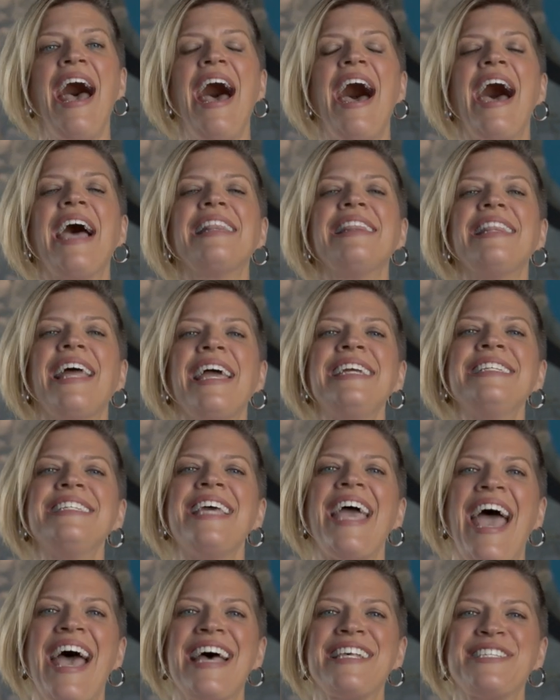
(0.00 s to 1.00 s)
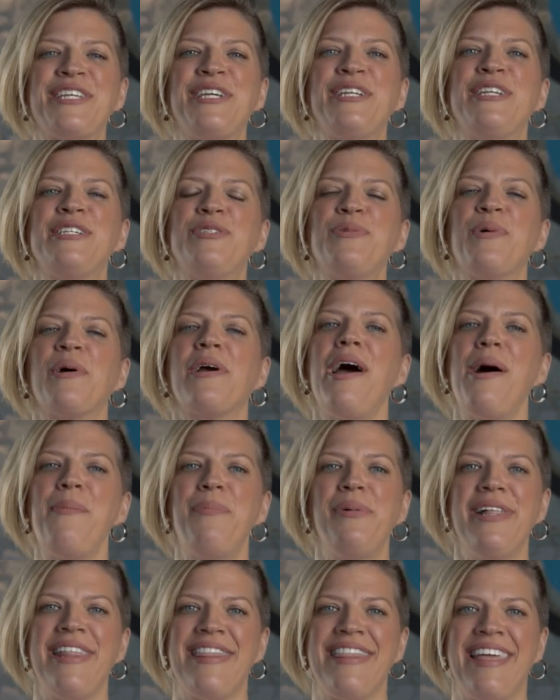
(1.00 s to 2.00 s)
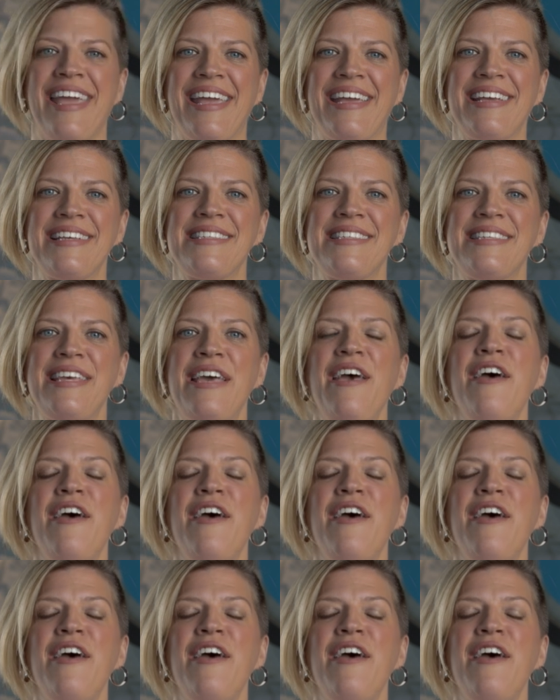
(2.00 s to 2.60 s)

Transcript: I'd like to ask you to do a couple of things.